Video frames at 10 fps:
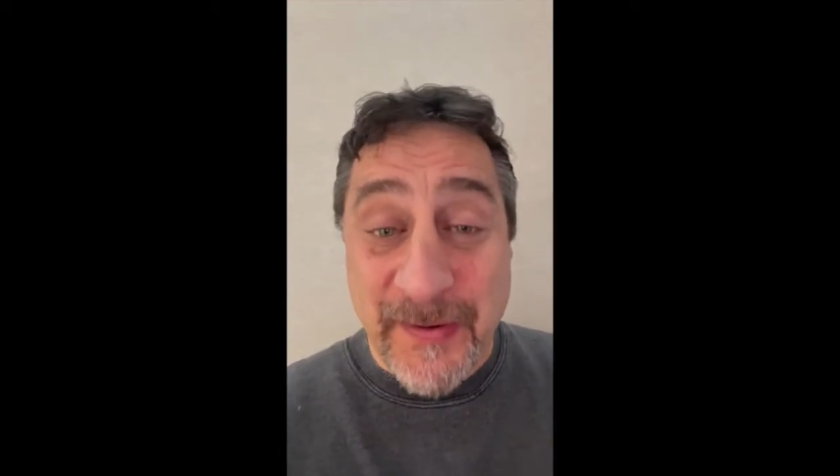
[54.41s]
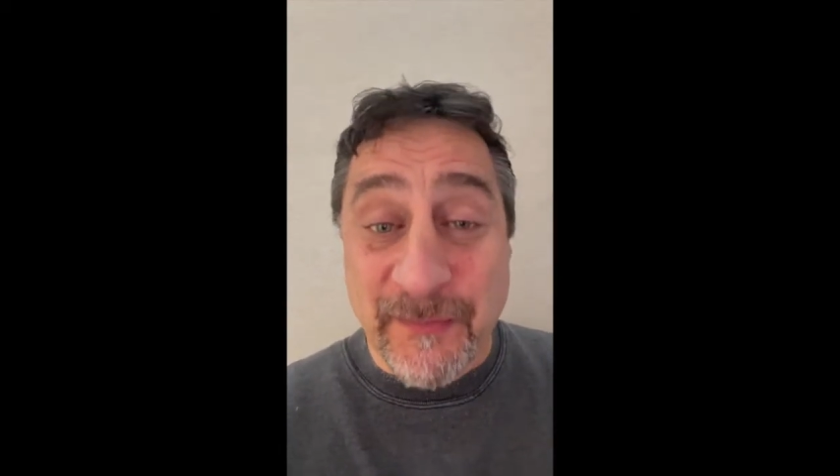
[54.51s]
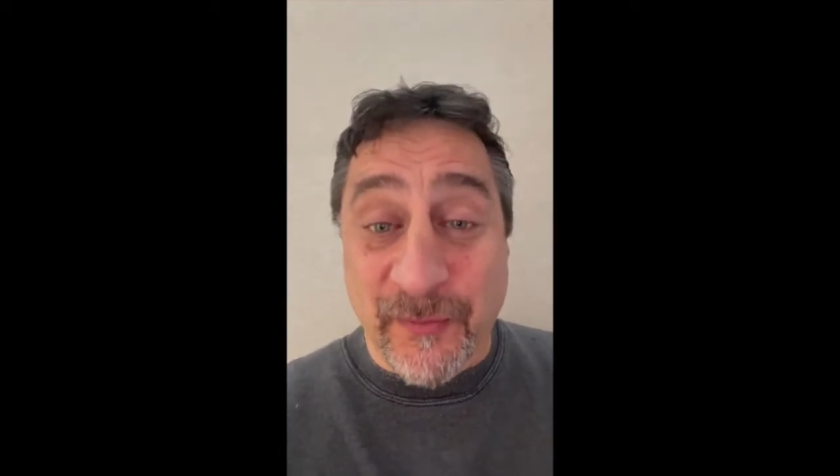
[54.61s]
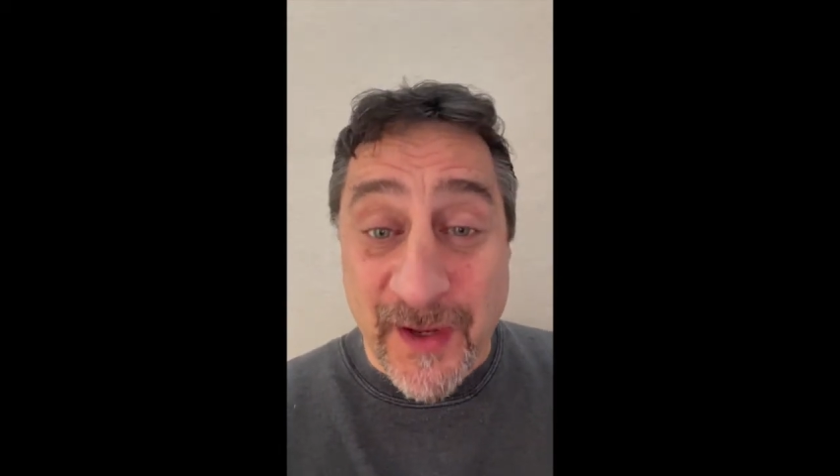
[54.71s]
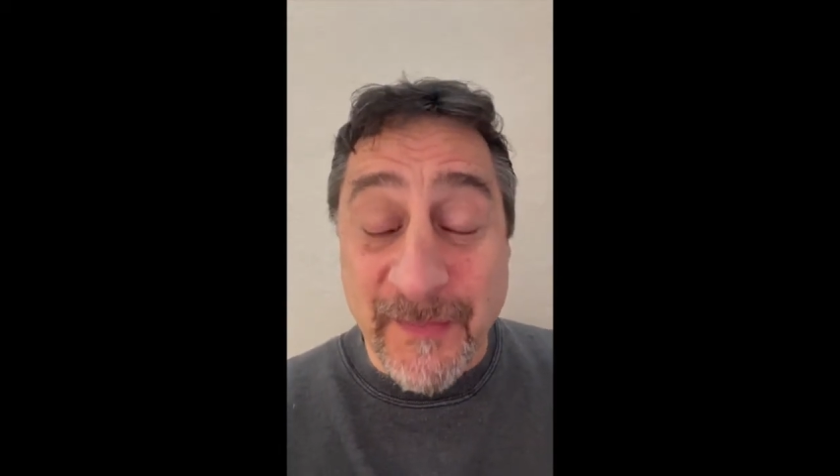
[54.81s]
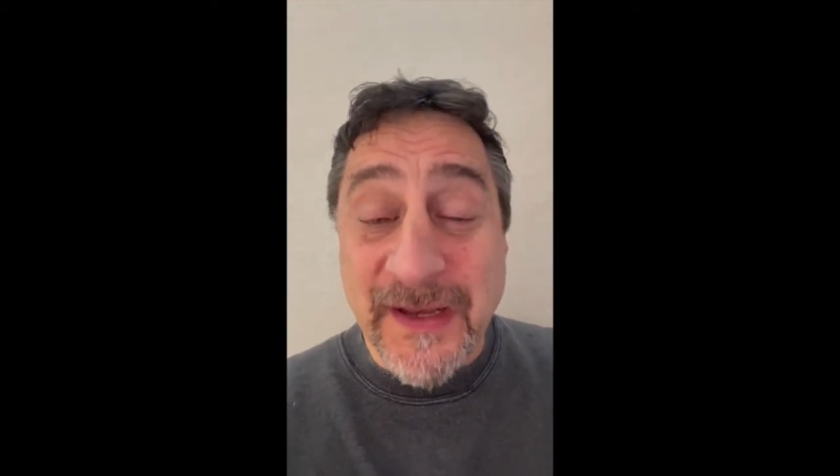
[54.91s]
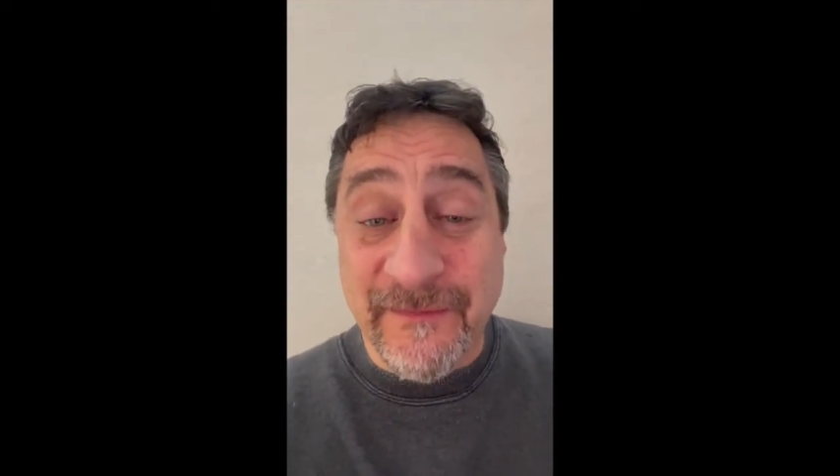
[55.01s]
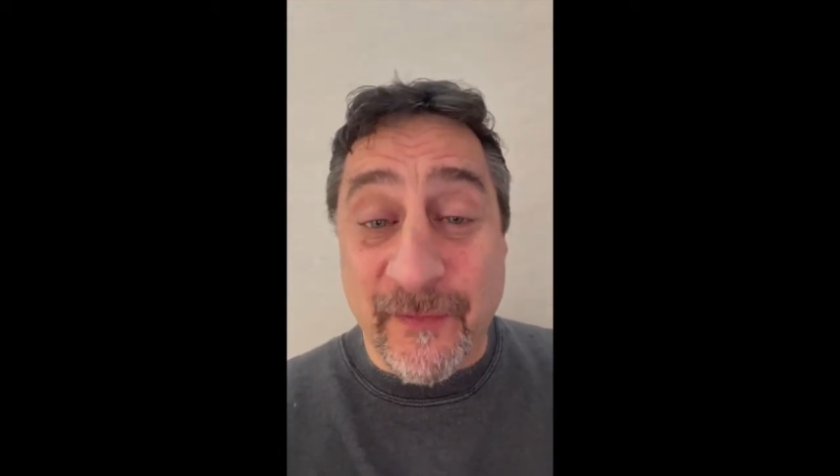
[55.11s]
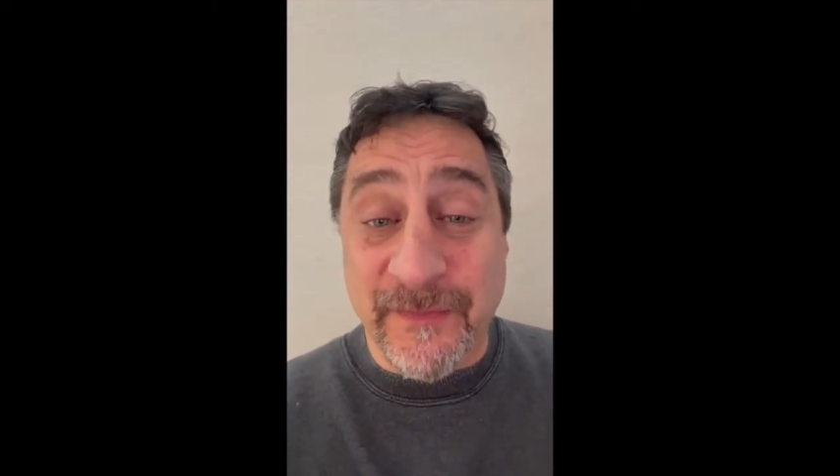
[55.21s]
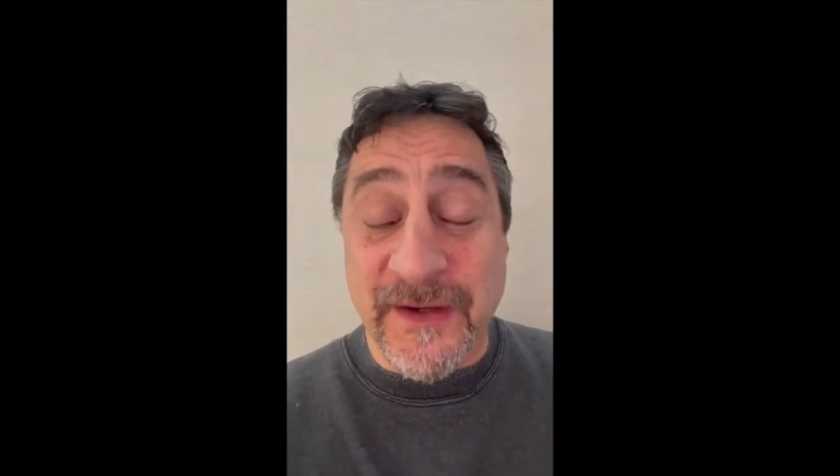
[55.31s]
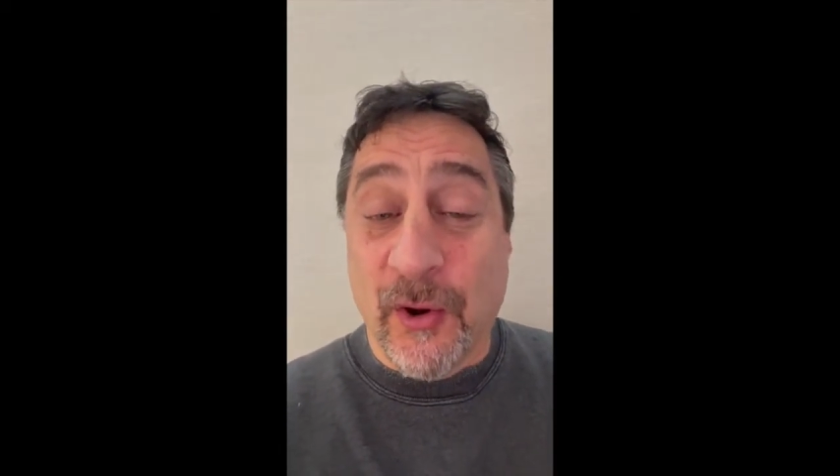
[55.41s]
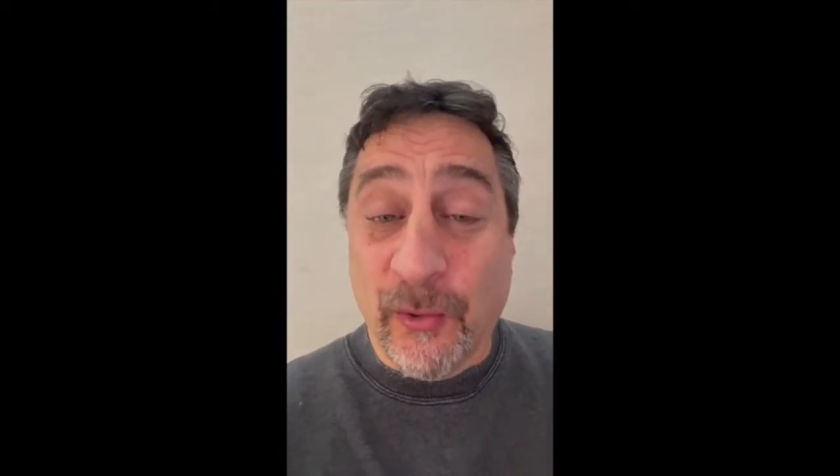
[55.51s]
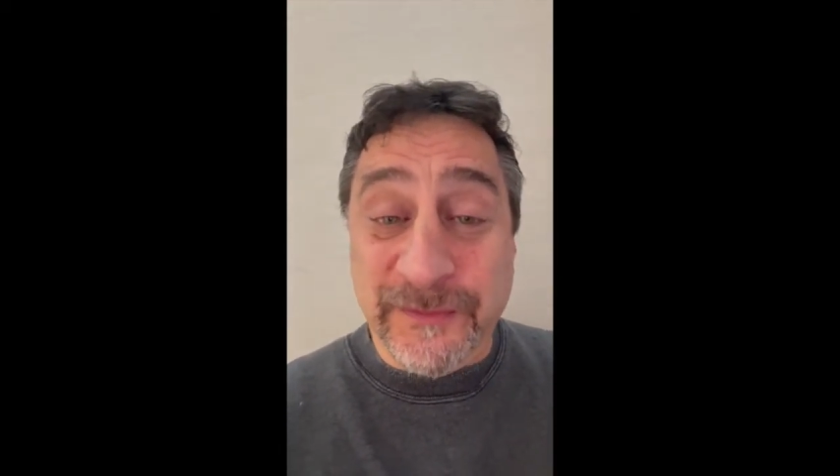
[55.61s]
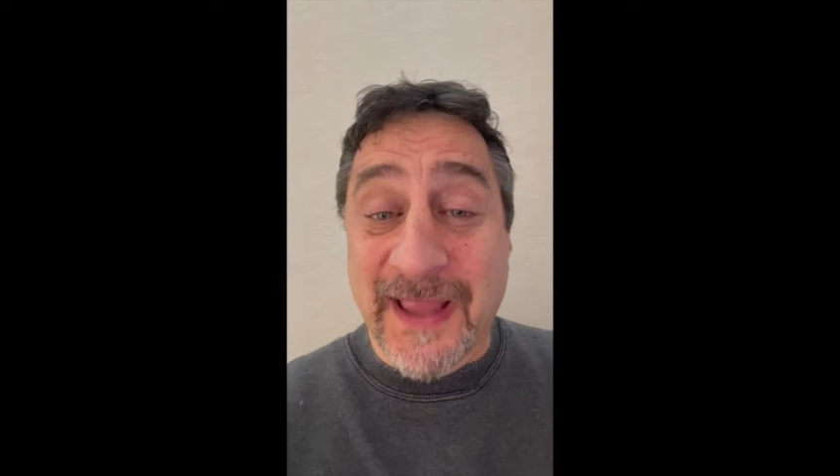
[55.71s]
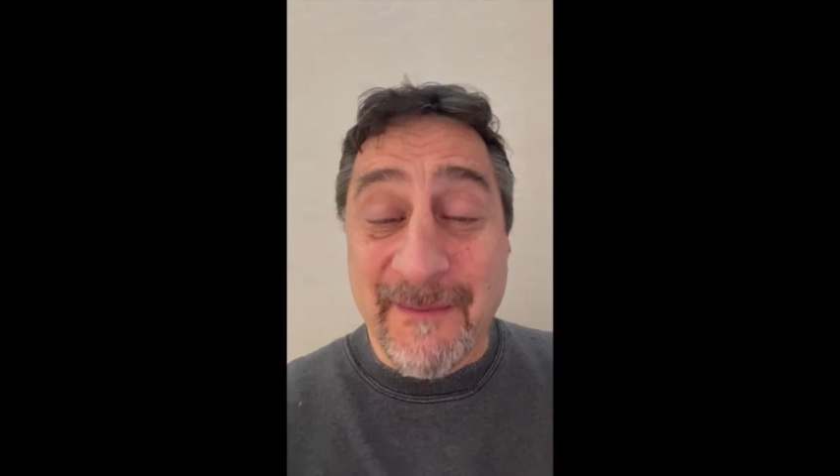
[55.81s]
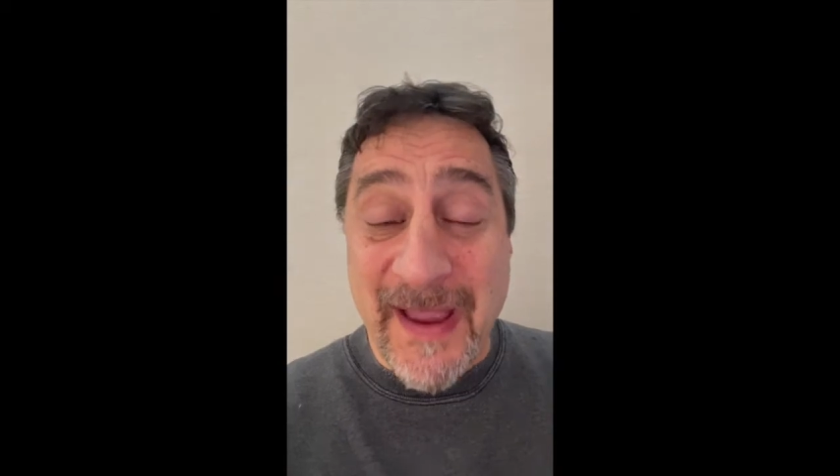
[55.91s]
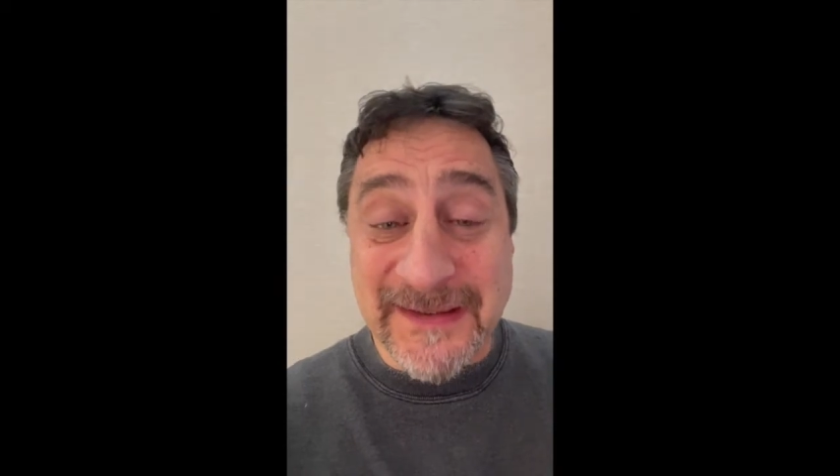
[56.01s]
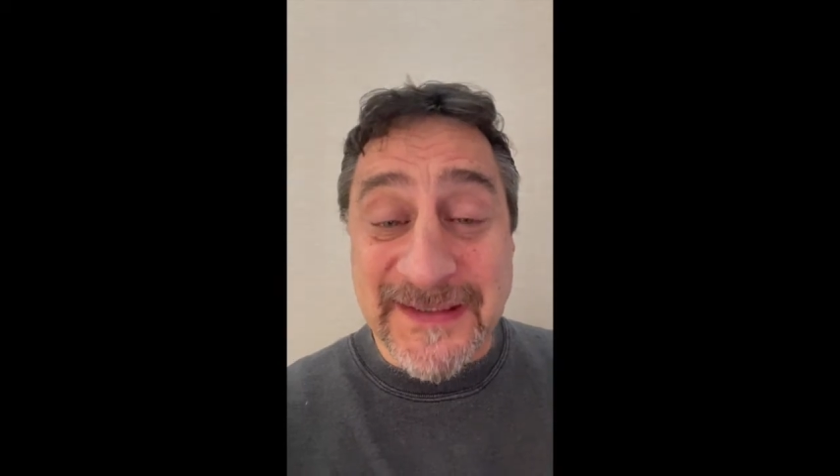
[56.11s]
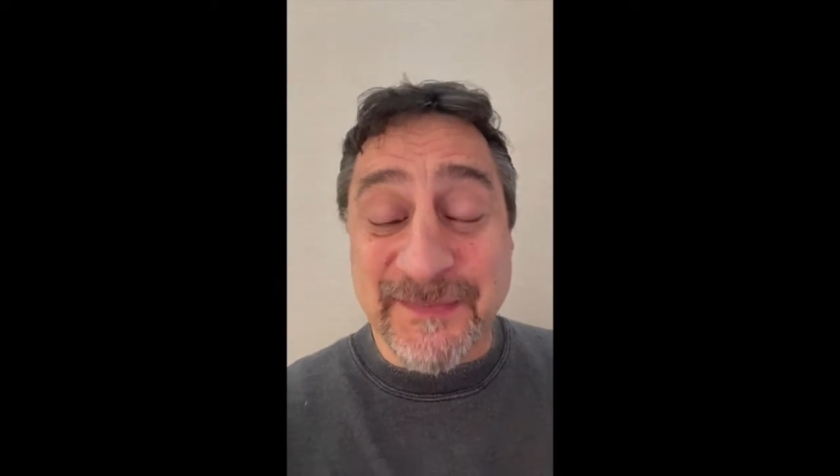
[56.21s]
people coming from the old lab actors,